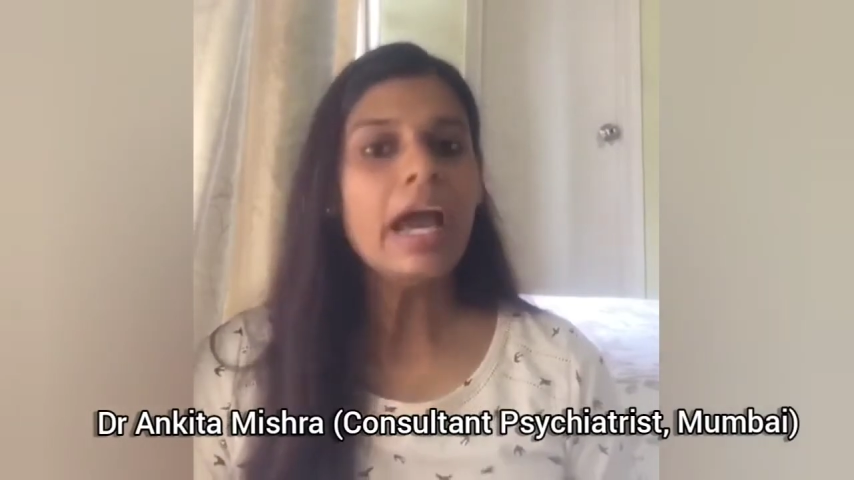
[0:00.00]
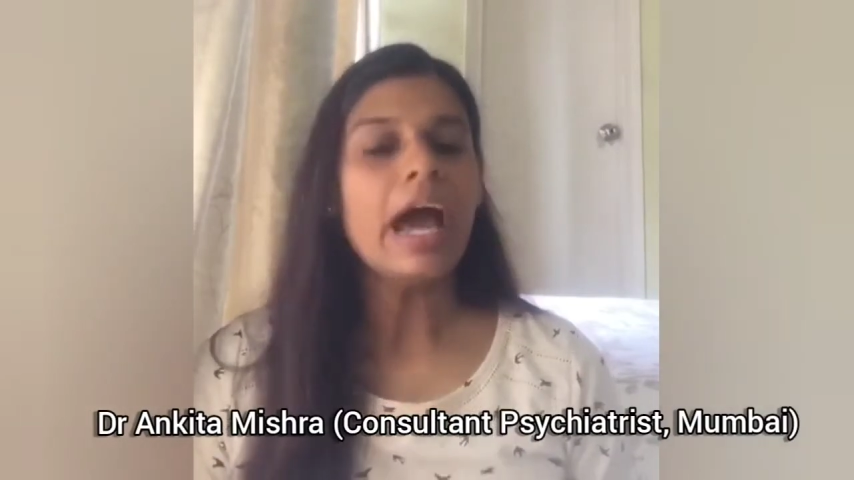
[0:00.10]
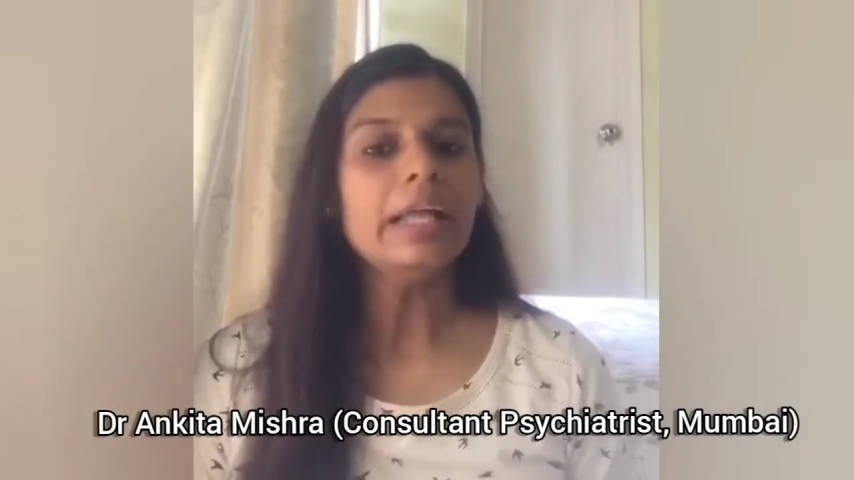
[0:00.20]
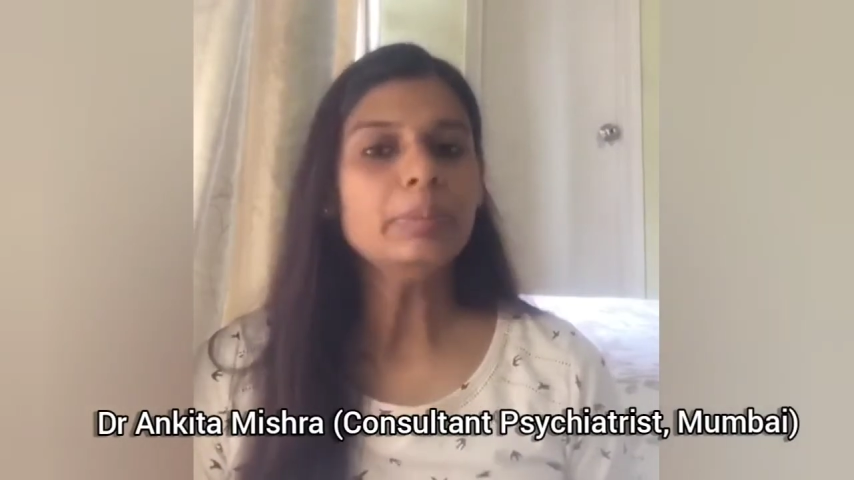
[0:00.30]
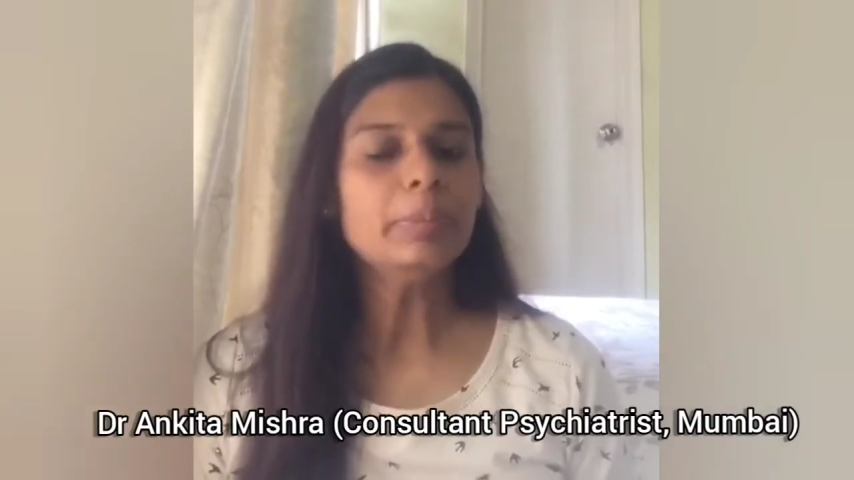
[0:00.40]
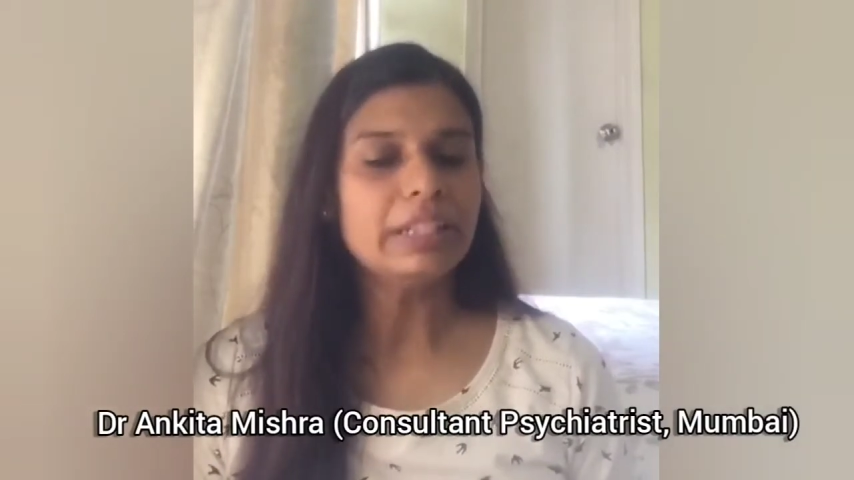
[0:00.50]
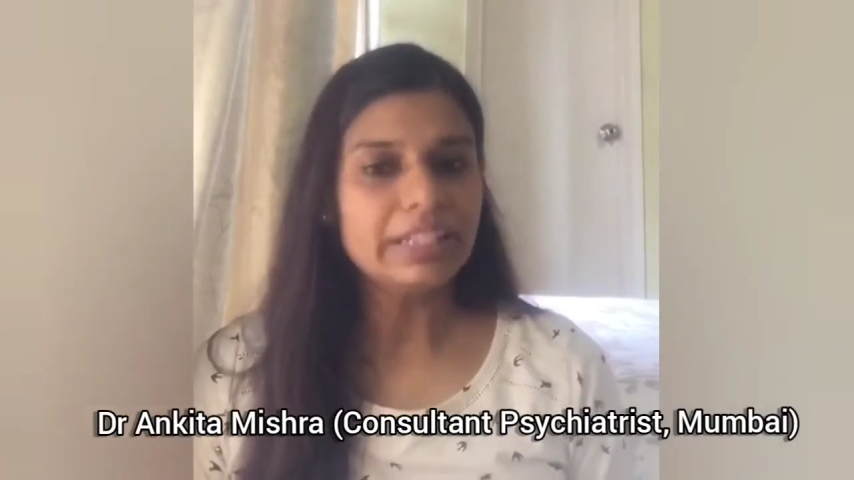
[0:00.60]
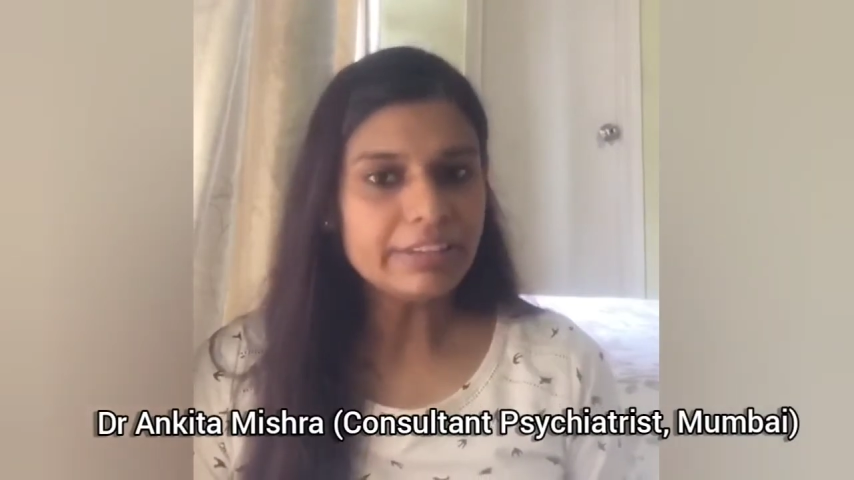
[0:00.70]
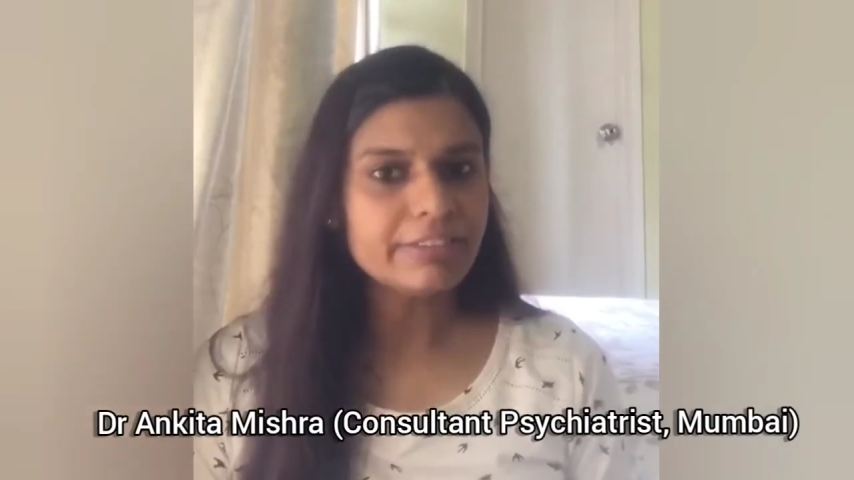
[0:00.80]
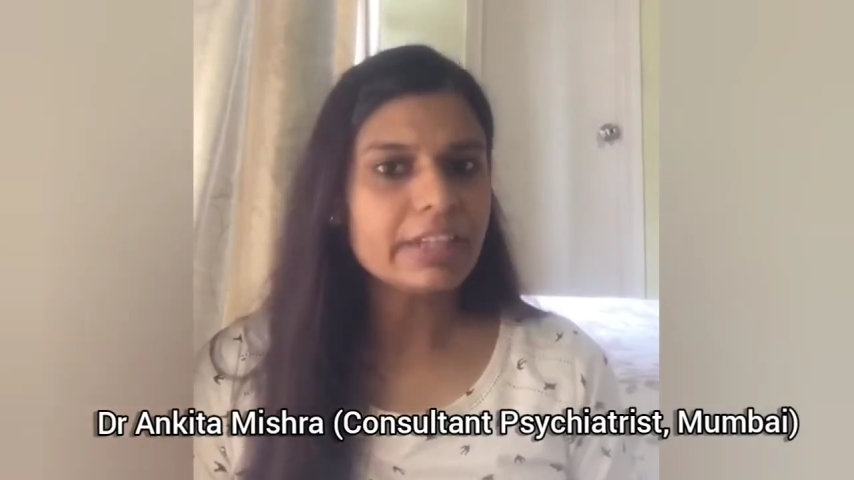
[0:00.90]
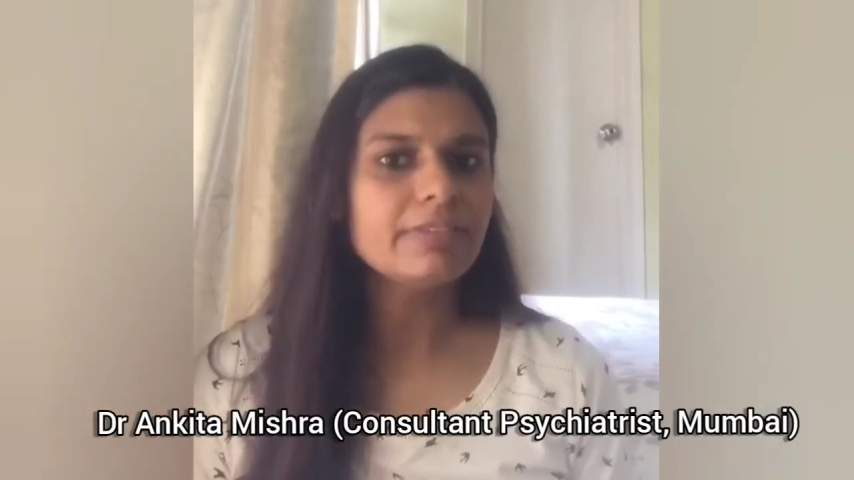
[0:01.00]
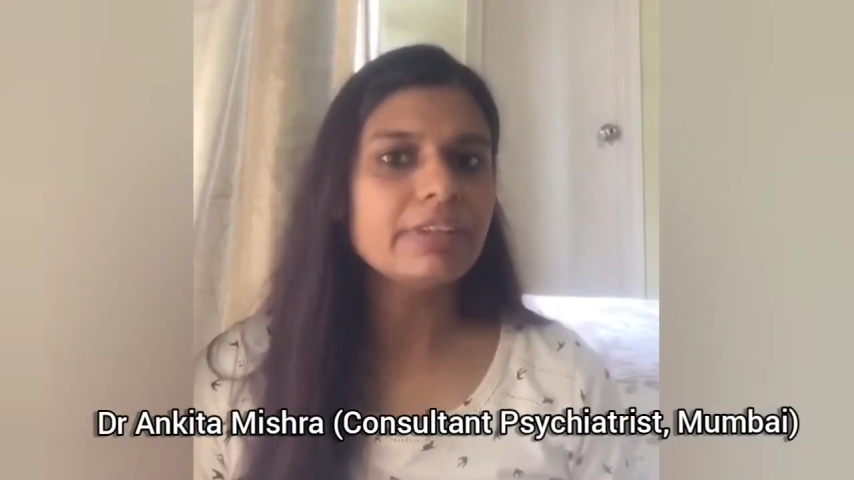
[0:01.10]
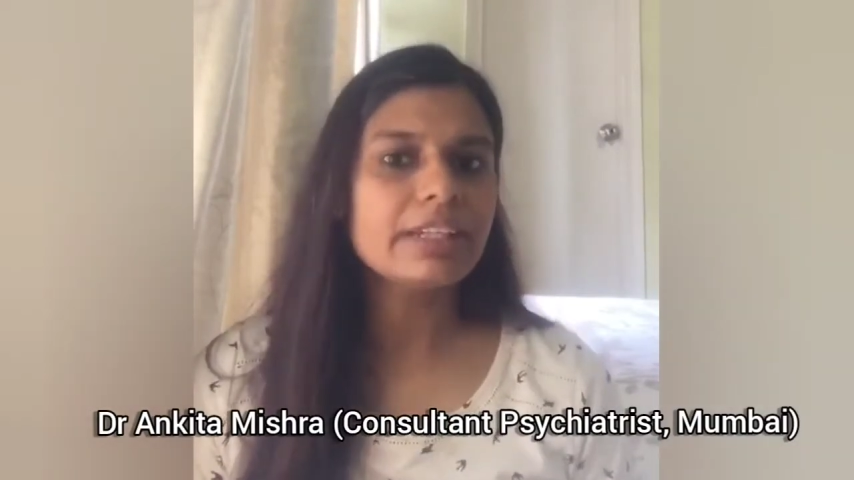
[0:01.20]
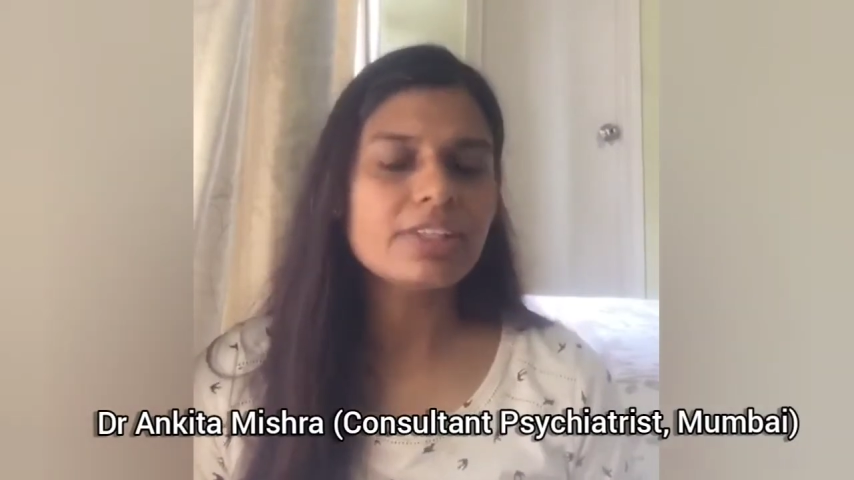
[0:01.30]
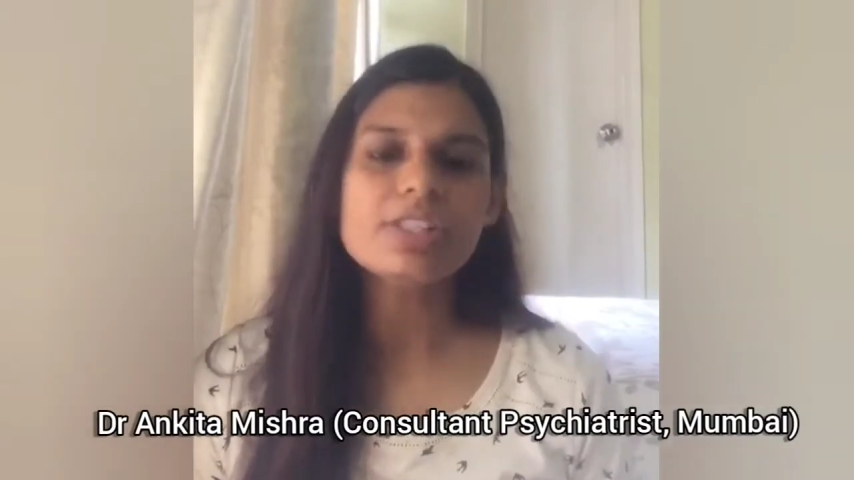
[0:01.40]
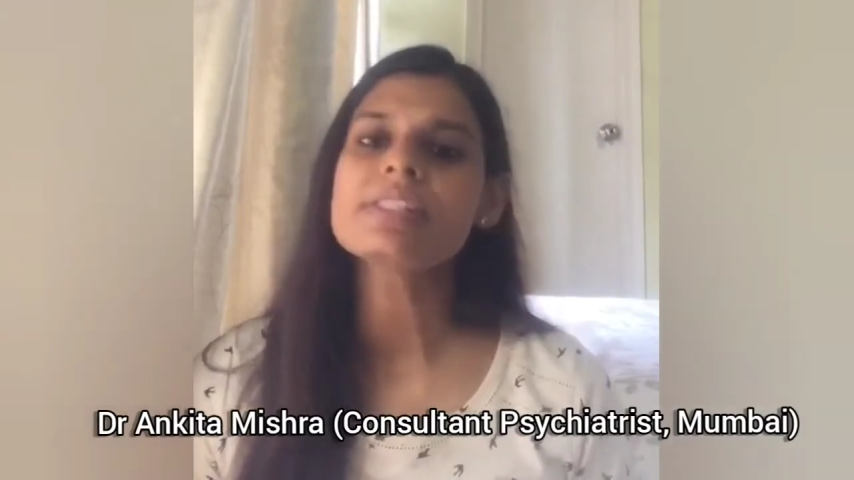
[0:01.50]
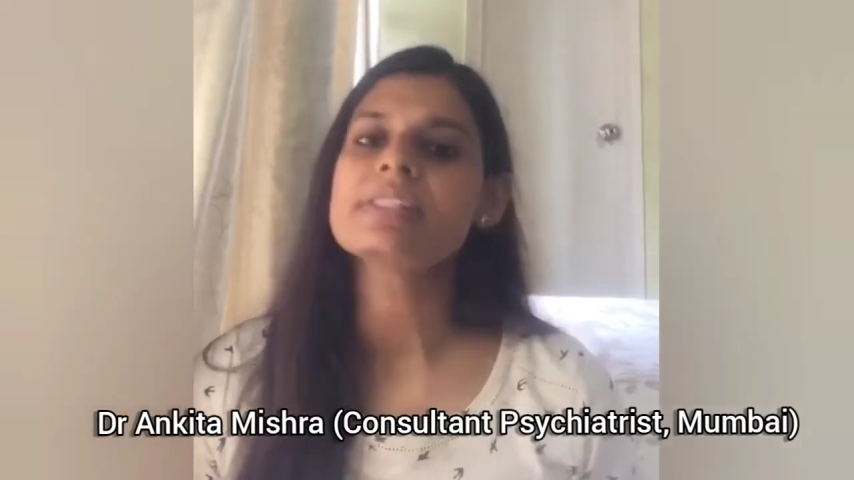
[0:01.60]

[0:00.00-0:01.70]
and believe that we can just